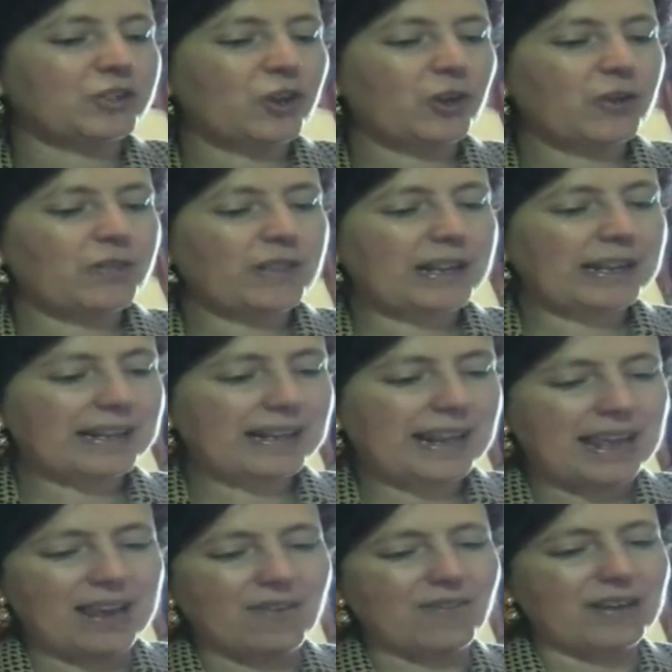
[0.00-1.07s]
you the little
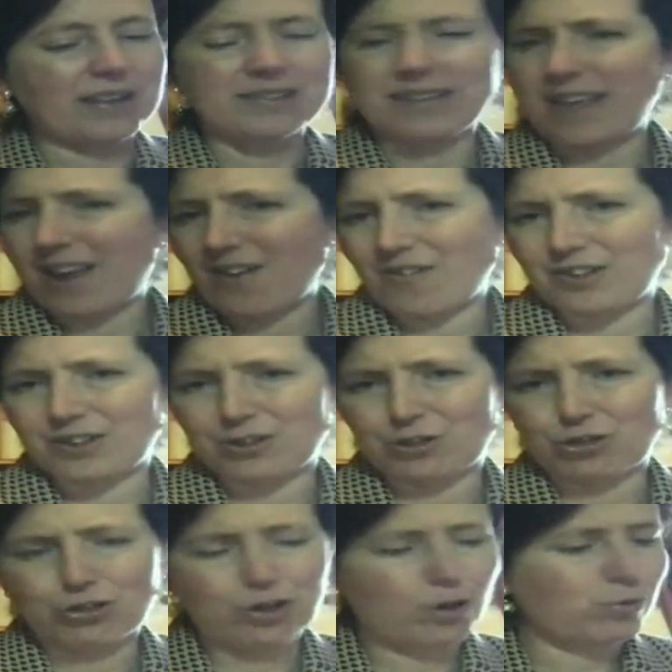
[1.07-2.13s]
earrings. The earrings
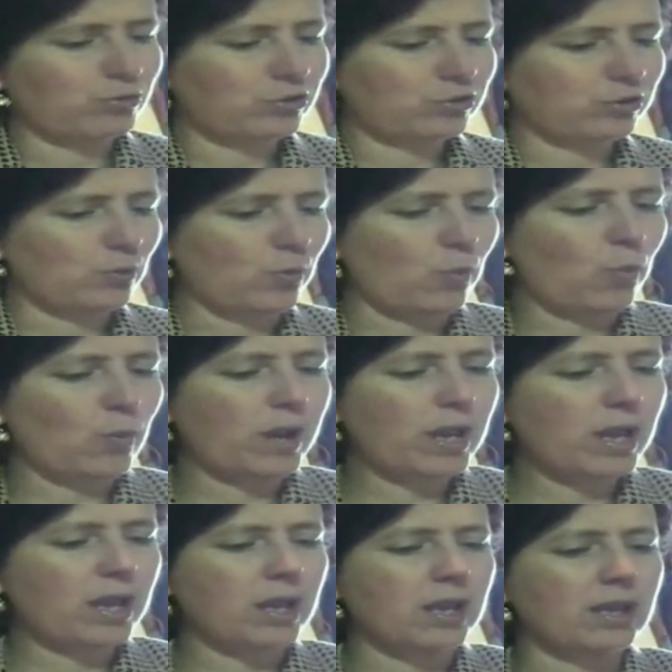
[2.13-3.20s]
are so
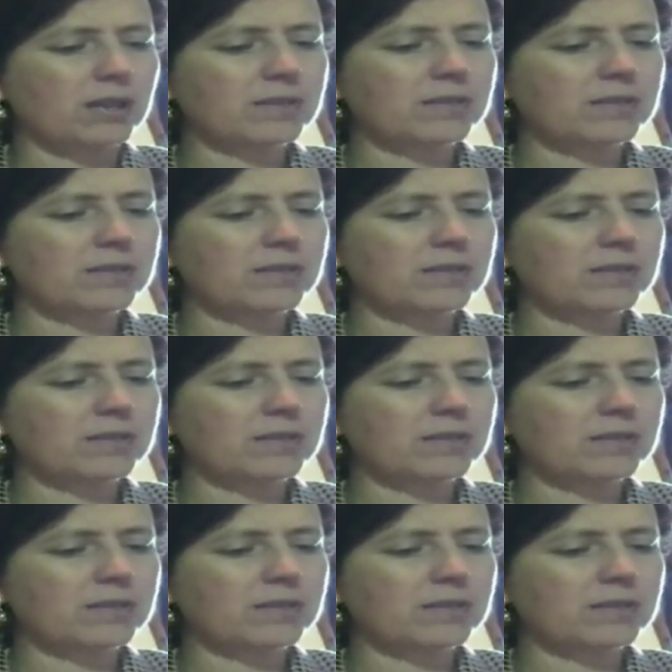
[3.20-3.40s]
sweet.